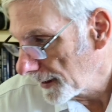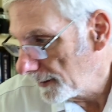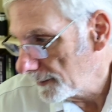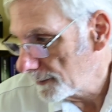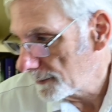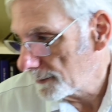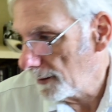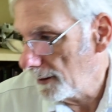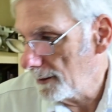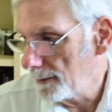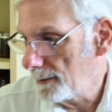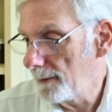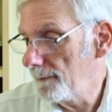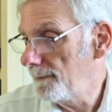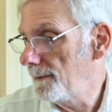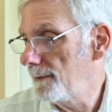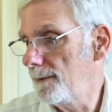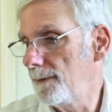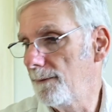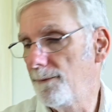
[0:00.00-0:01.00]
So in
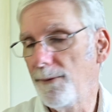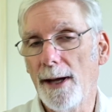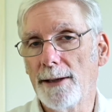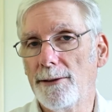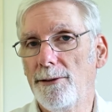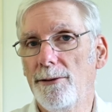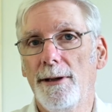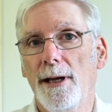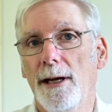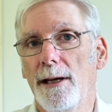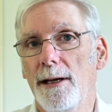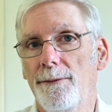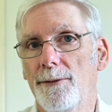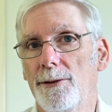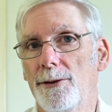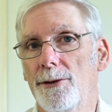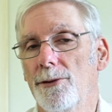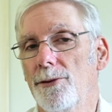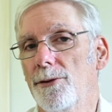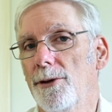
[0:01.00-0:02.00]
fact, you can't even
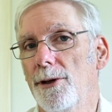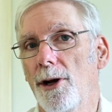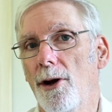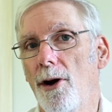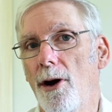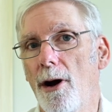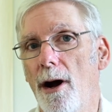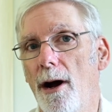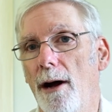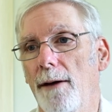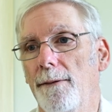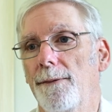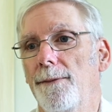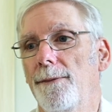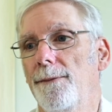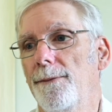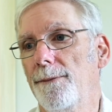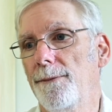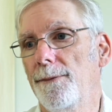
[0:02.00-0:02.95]
turn it off.